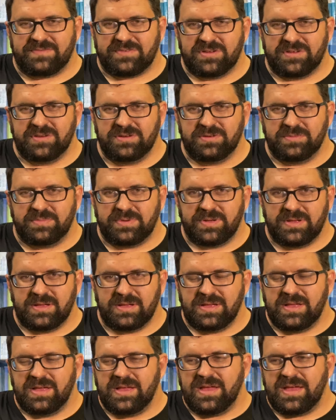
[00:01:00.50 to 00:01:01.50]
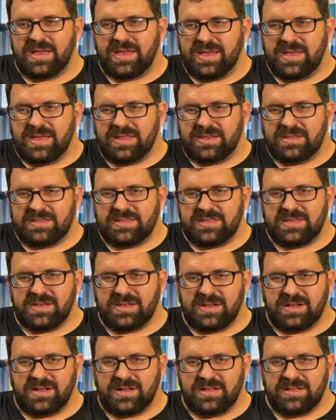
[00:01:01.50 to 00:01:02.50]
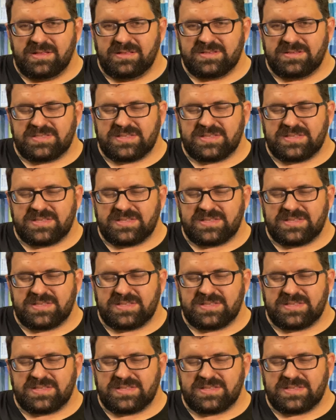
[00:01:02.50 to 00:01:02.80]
coupe and the uh,